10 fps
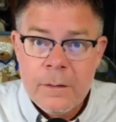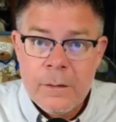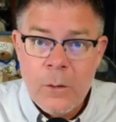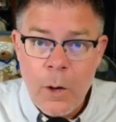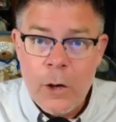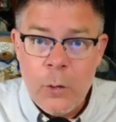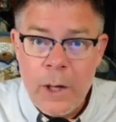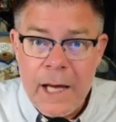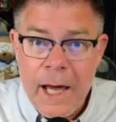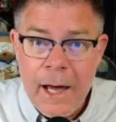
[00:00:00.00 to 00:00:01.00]
What do
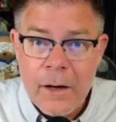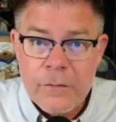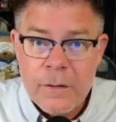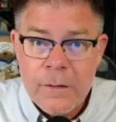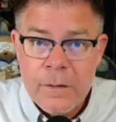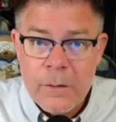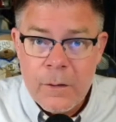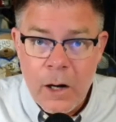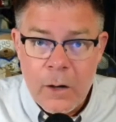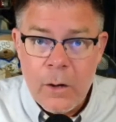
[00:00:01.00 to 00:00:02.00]
we have?
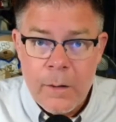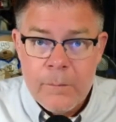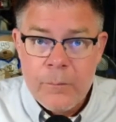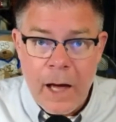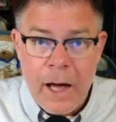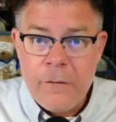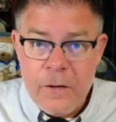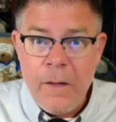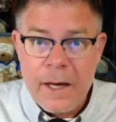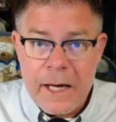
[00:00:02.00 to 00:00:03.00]
I
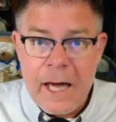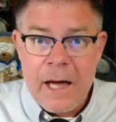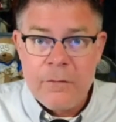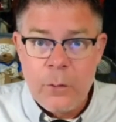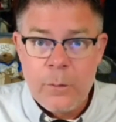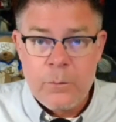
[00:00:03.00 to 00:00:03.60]
feel like I have a